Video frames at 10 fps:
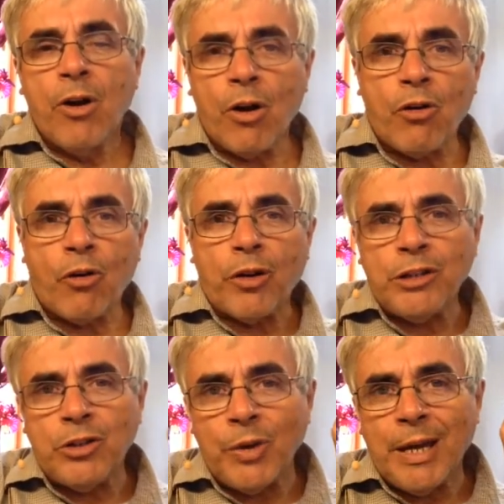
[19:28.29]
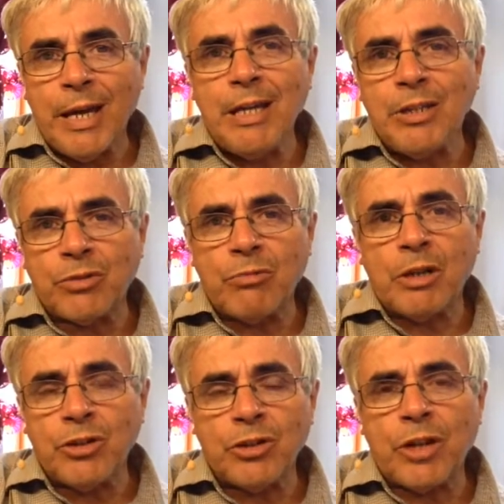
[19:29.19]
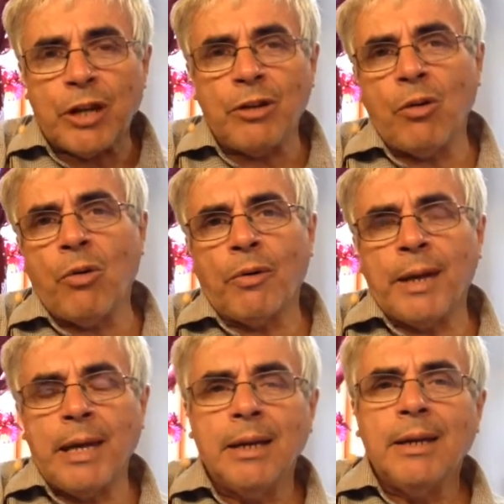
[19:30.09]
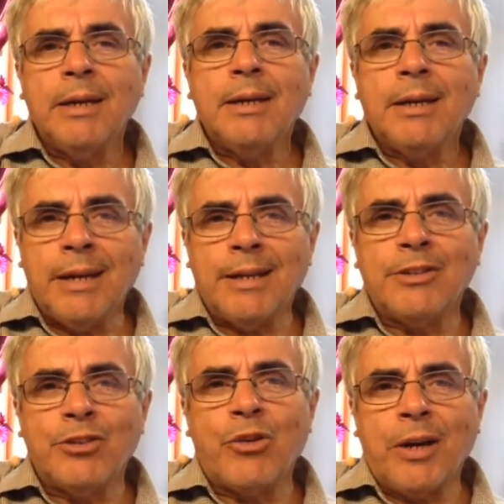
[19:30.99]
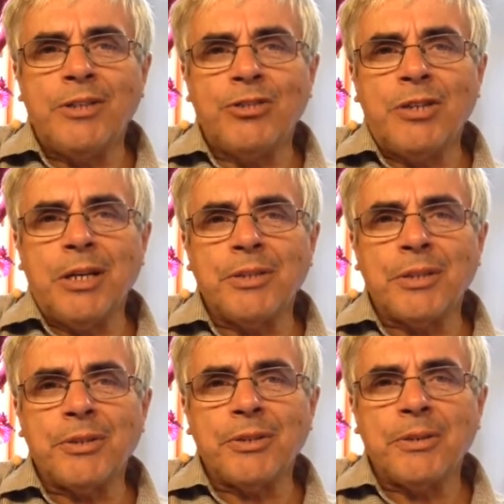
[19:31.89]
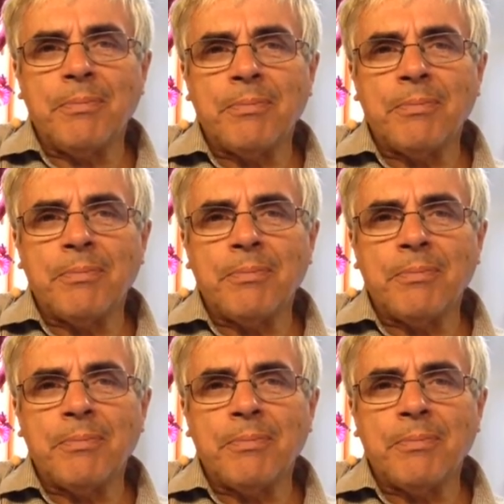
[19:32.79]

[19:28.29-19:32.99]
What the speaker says: according to his riches and glory in Christ Jesus."